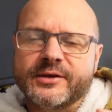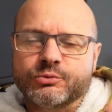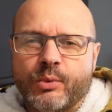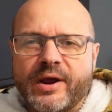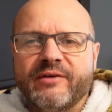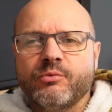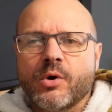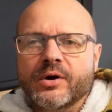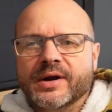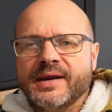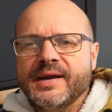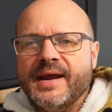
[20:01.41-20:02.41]
this way of
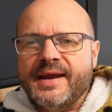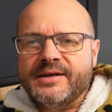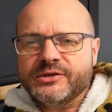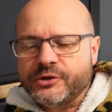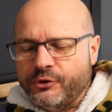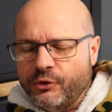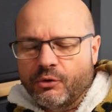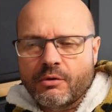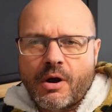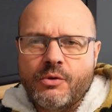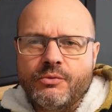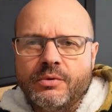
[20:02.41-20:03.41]
working into your
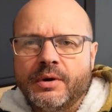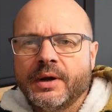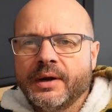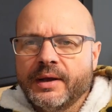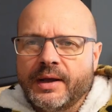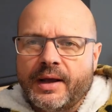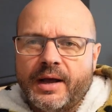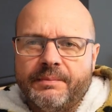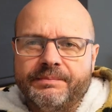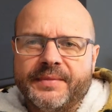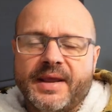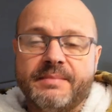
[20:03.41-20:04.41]
own
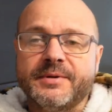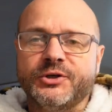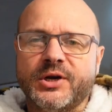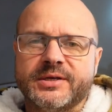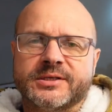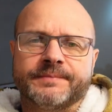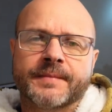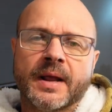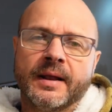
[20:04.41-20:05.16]
images.